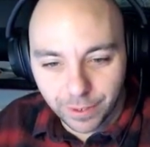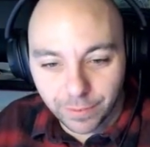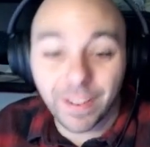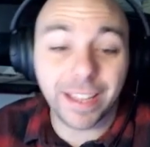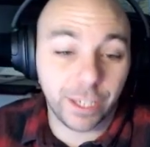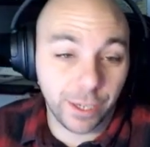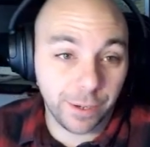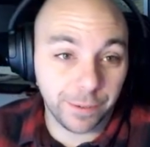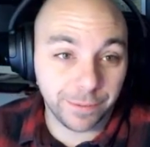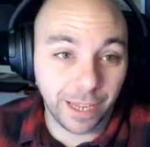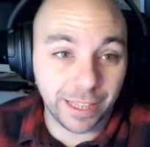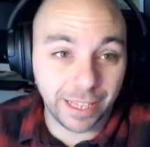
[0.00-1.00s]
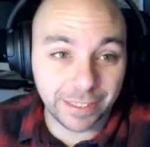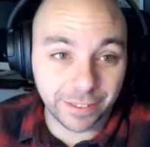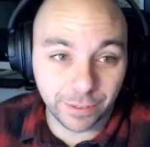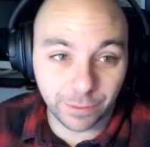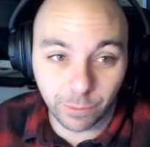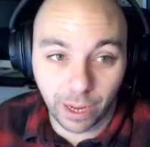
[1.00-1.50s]
Thank you. I'd like to,
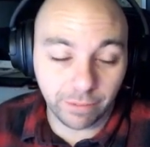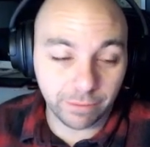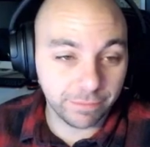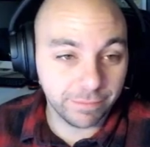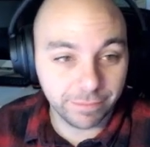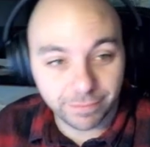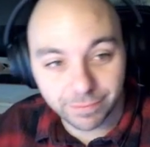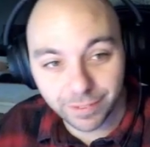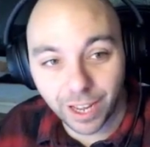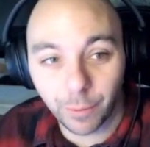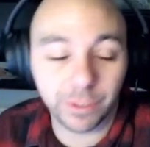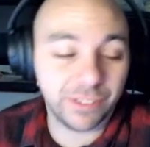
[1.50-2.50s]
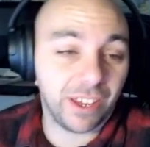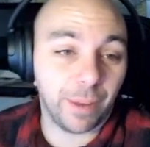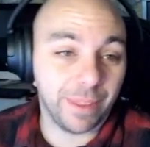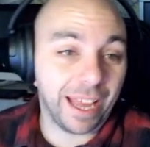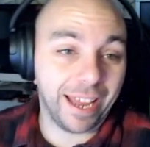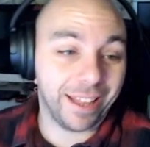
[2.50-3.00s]
well, I wouldn't say I'm
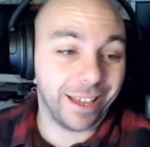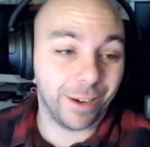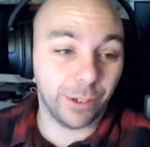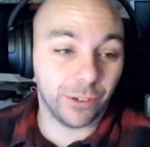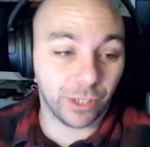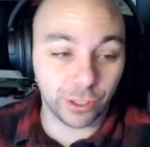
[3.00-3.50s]
that hilarious.